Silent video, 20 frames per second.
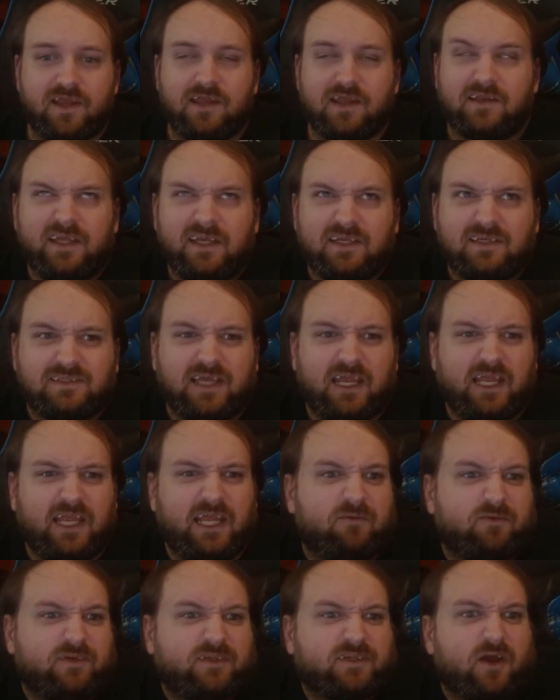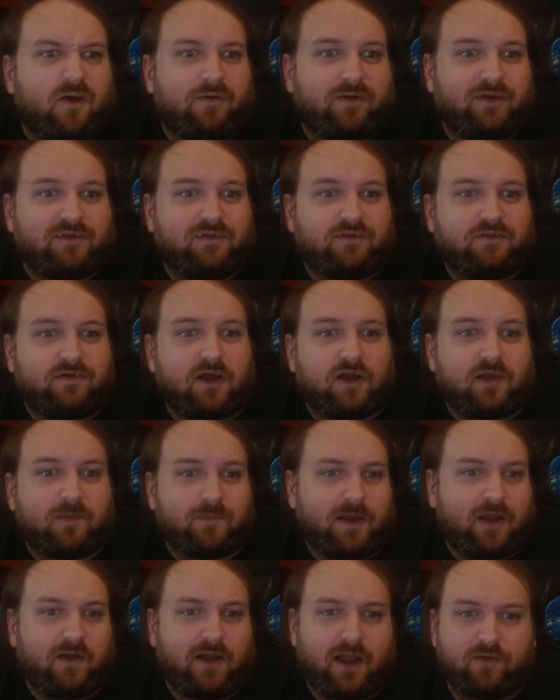didn't he say he was going to talk
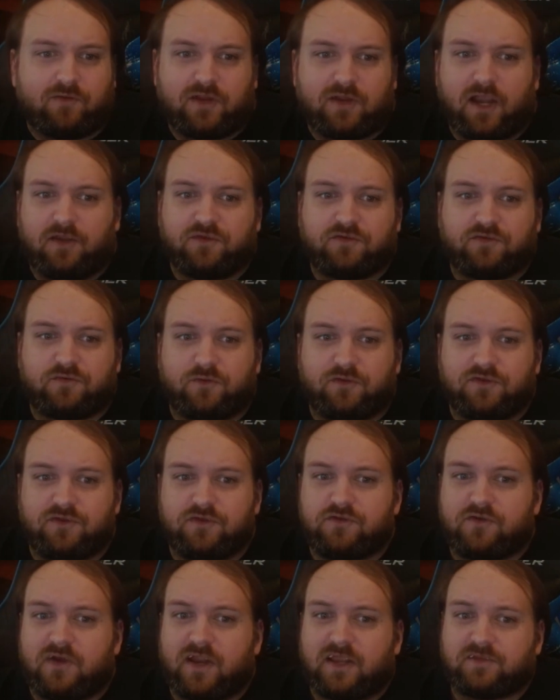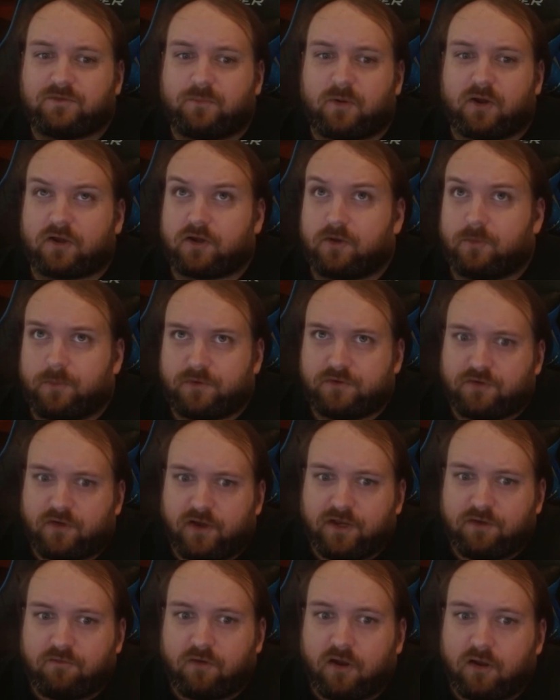about how dinosaurs in Jurassic Park are
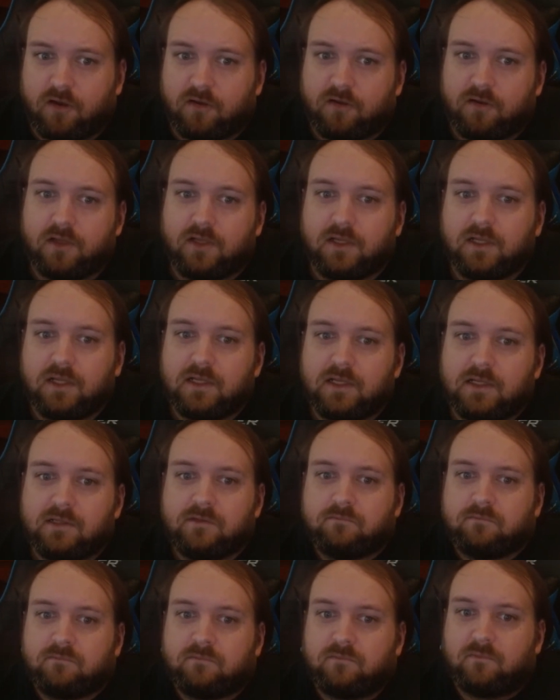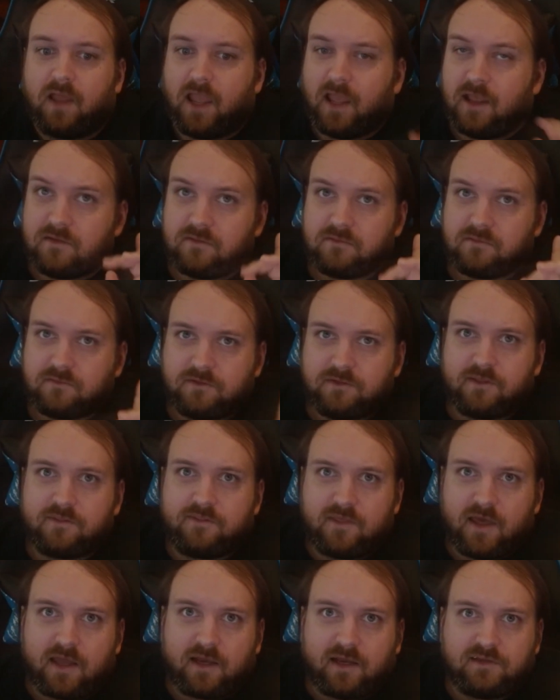portrayed wrong? And to
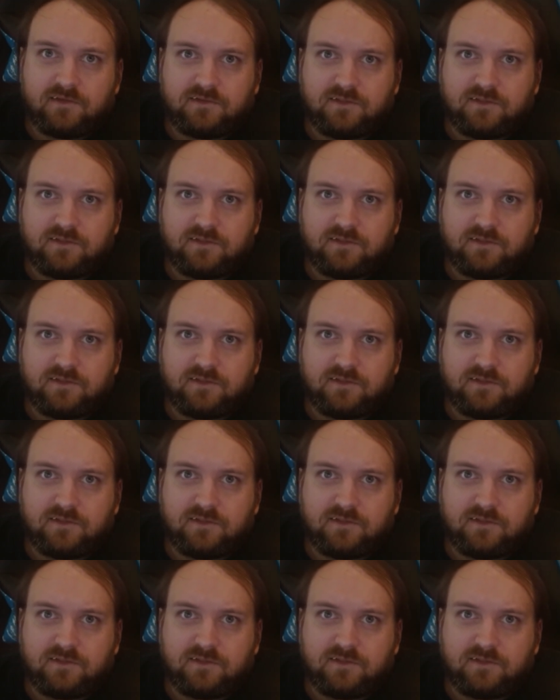that I